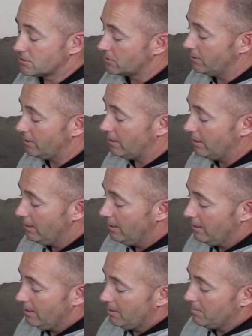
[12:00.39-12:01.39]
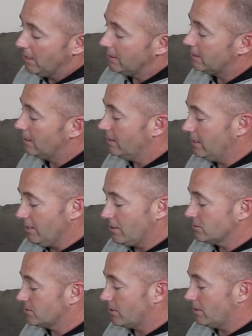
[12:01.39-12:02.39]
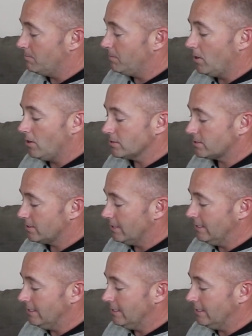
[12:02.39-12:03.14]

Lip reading: Destroyer. But the EcoStar Boss